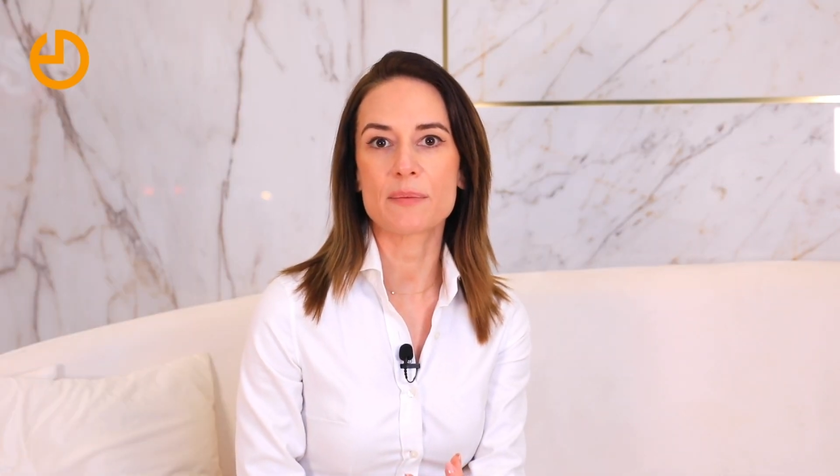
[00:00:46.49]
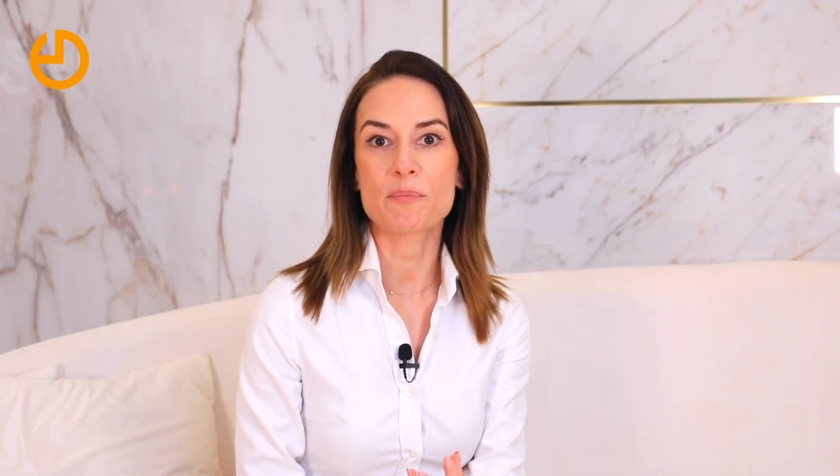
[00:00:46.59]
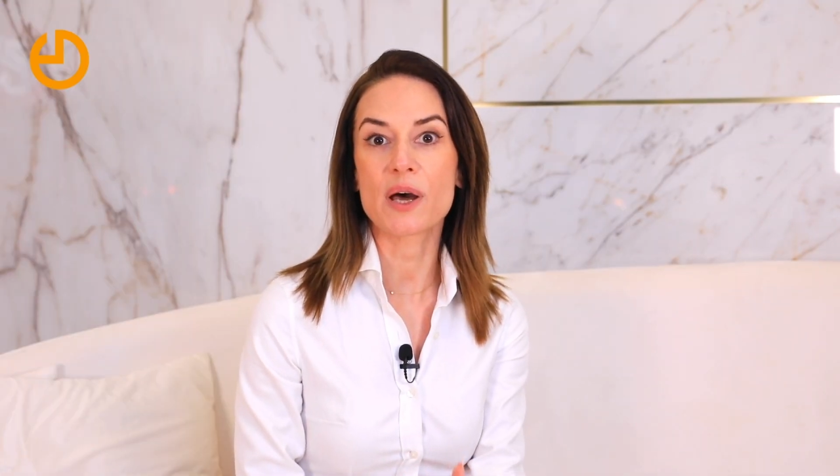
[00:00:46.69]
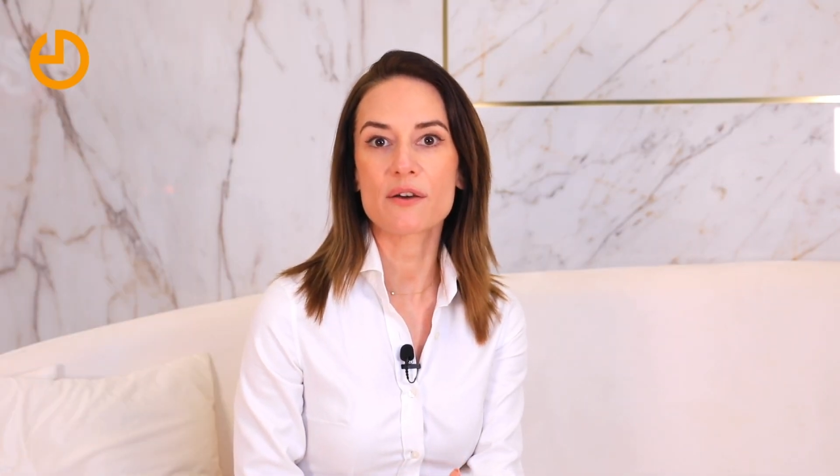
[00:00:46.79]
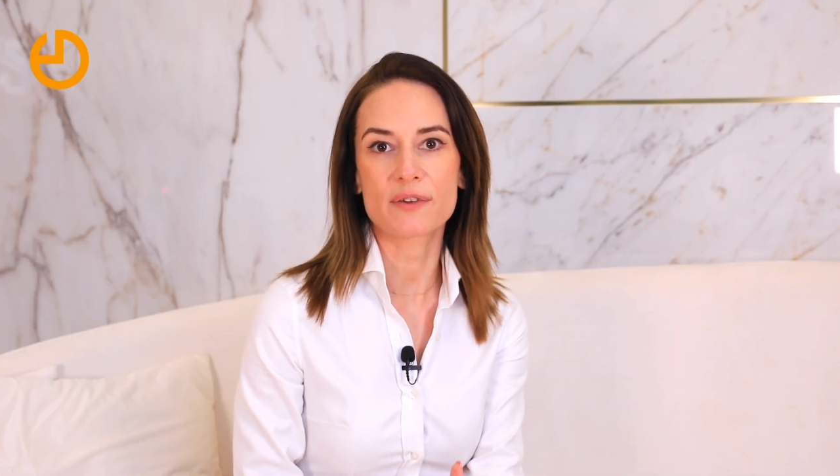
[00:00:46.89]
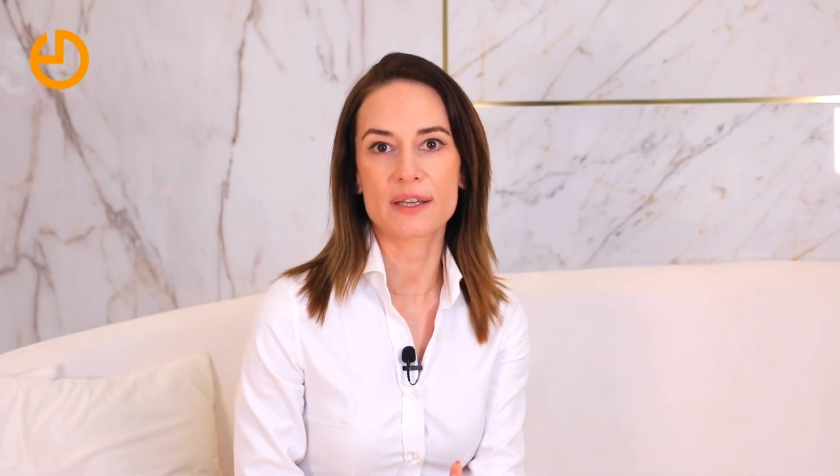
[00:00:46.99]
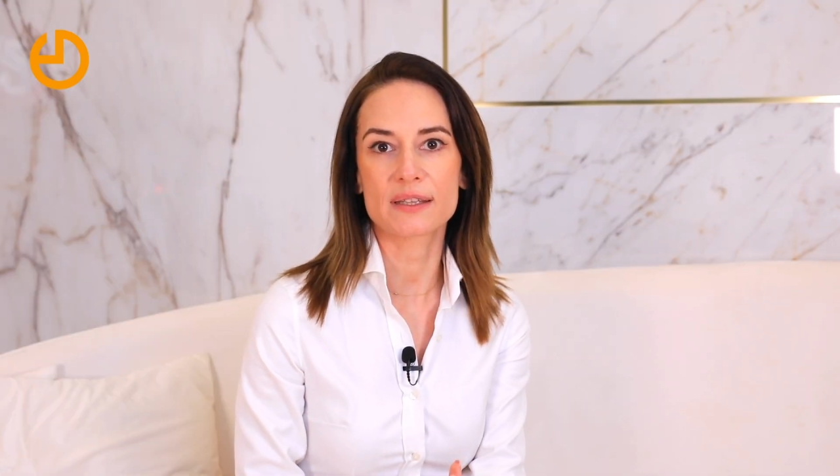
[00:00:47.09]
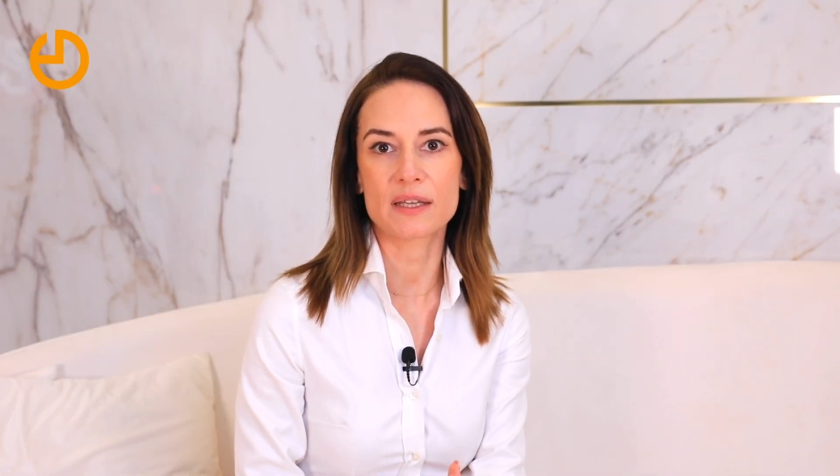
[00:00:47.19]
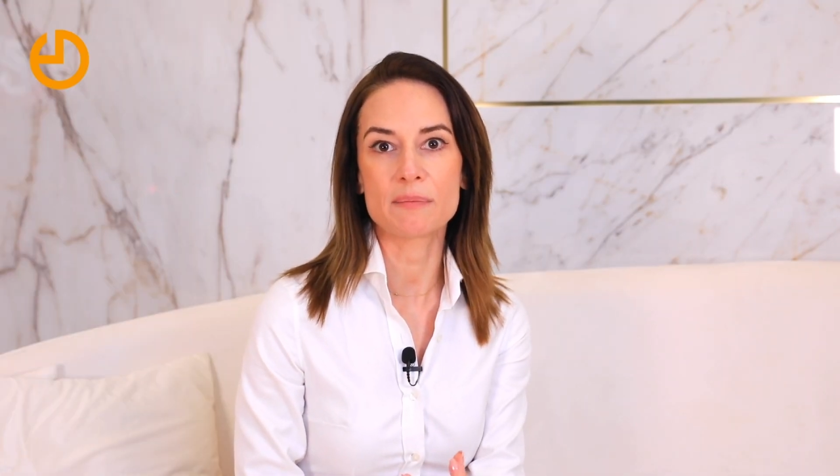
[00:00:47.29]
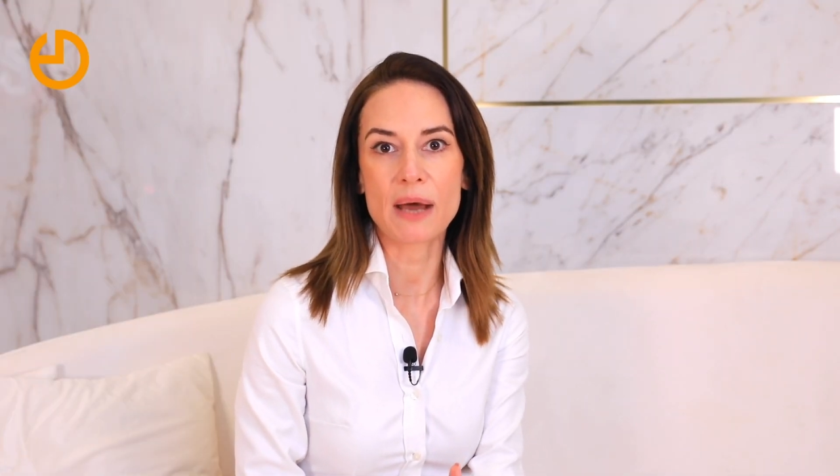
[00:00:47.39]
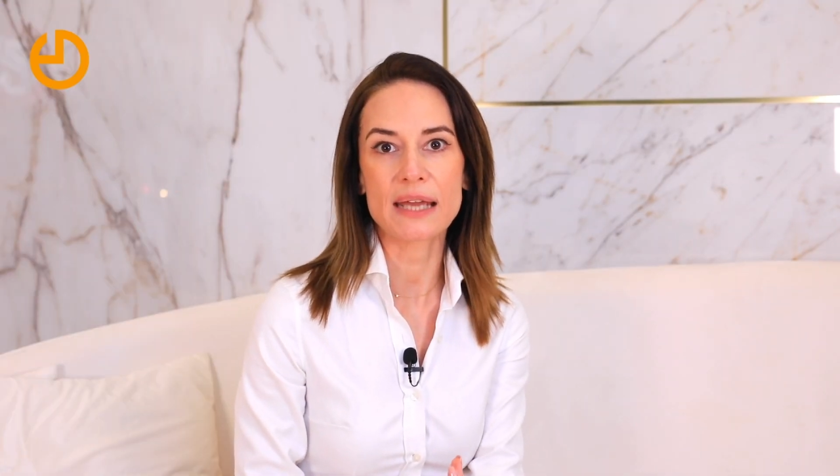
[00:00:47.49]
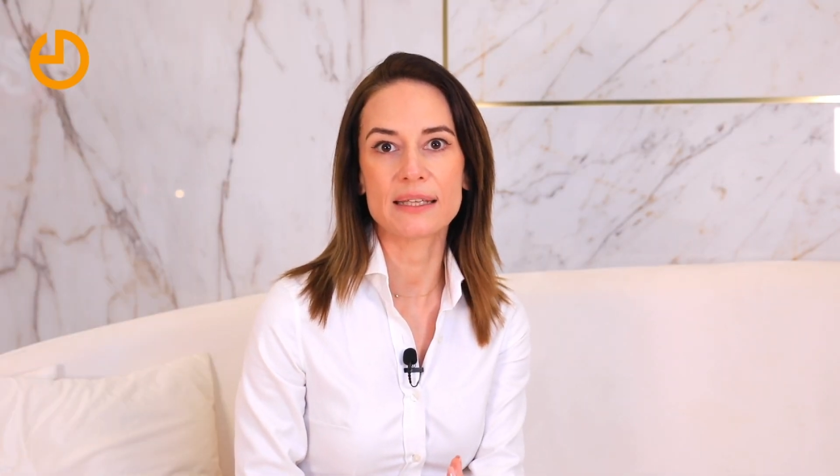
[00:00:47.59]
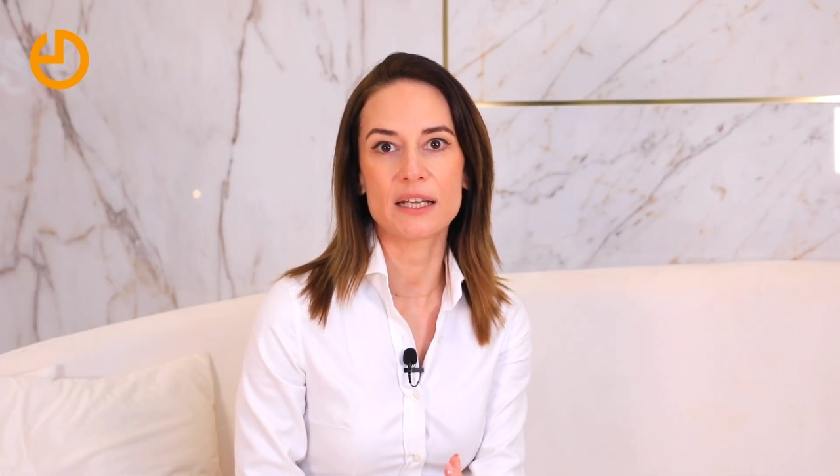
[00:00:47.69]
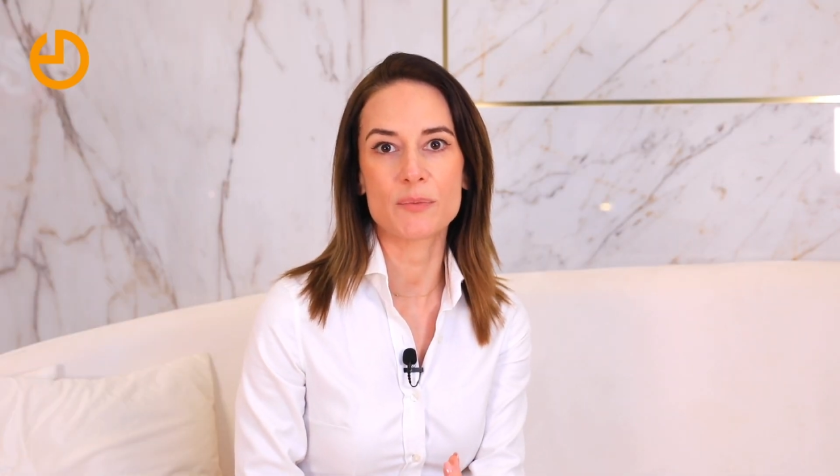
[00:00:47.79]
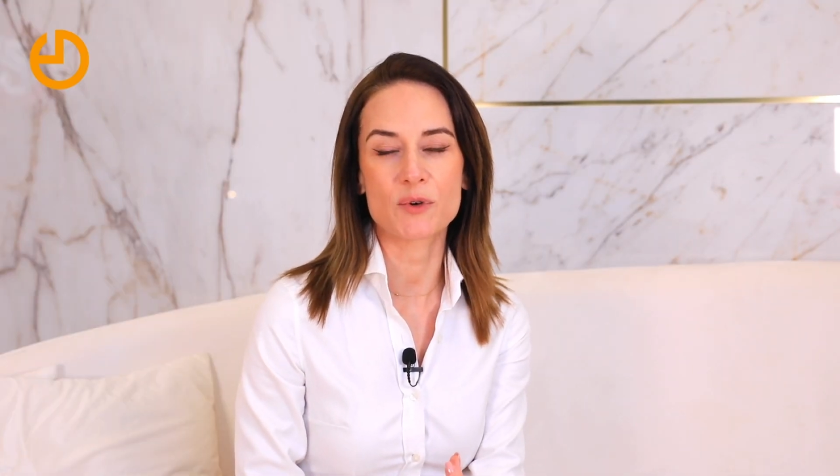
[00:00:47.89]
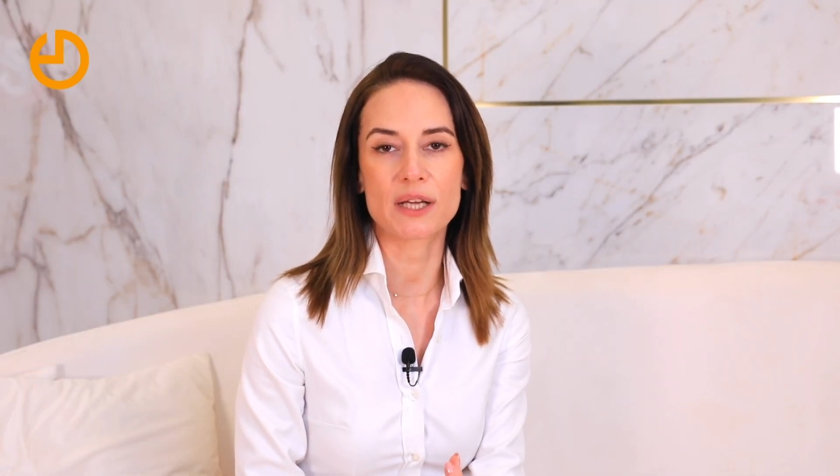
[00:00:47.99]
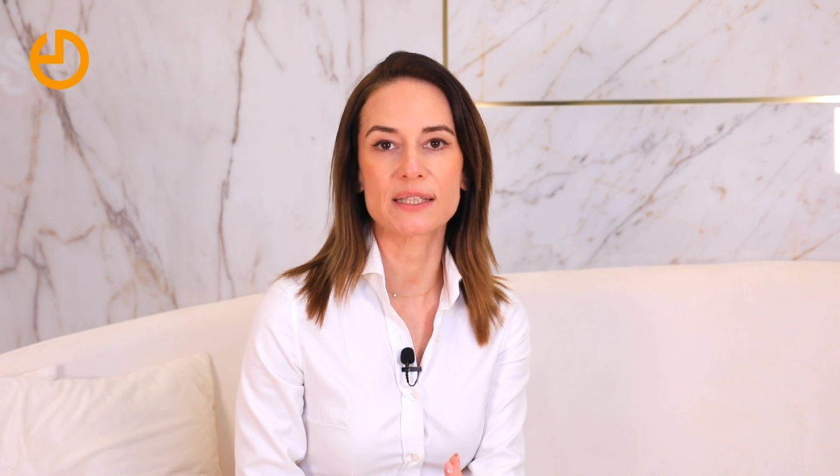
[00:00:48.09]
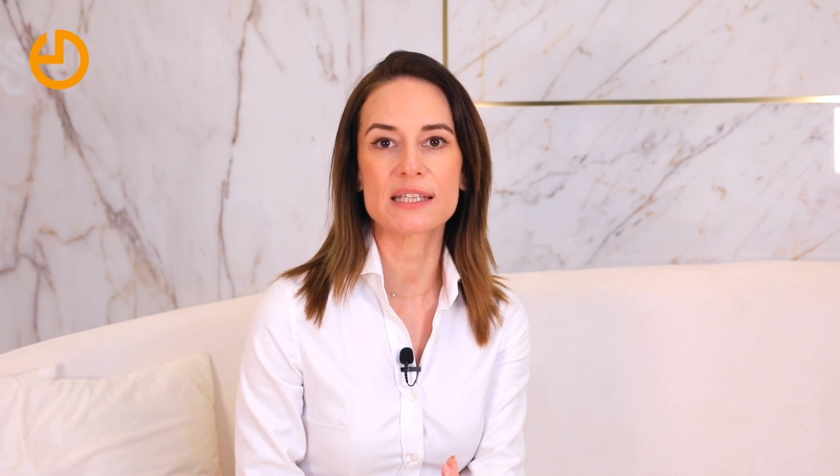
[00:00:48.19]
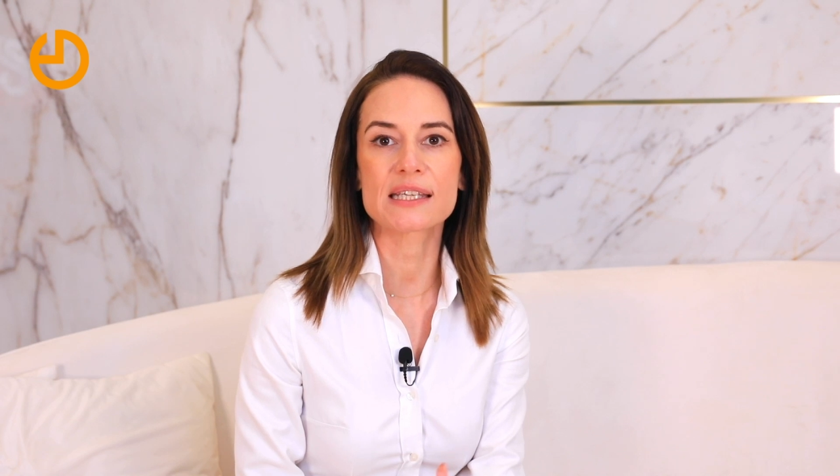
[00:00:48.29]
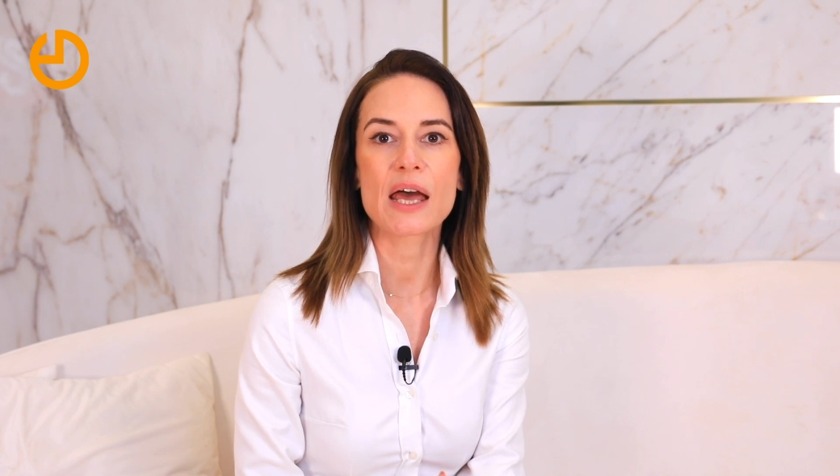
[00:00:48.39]
perfect in my daily
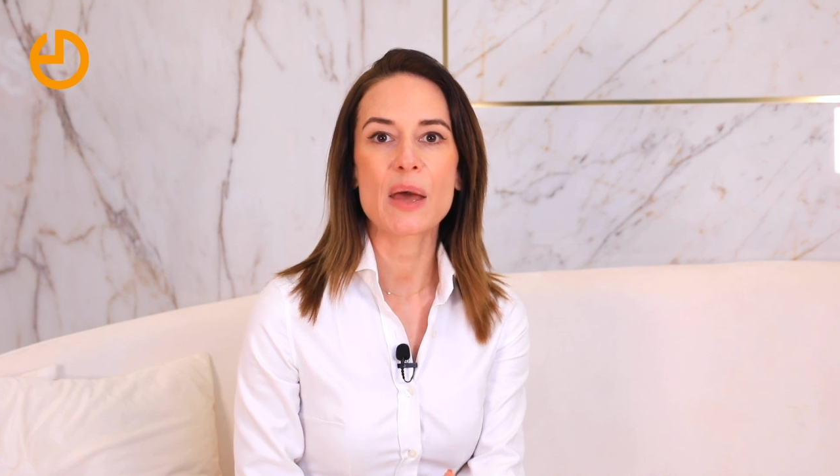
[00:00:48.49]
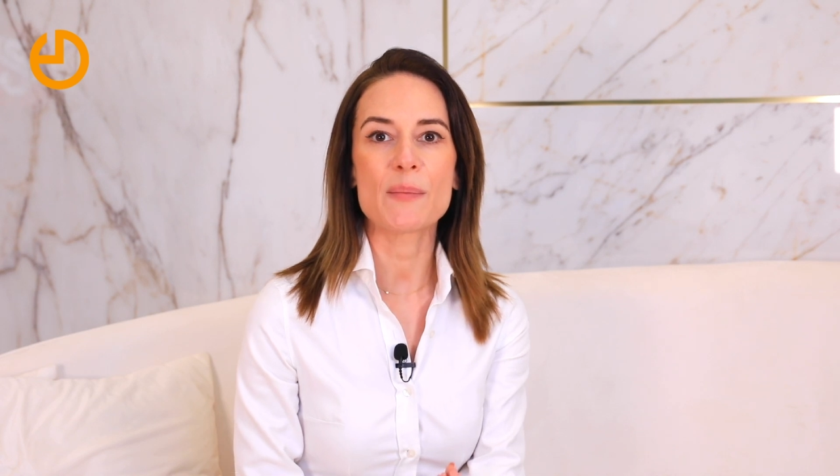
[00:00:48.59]
practice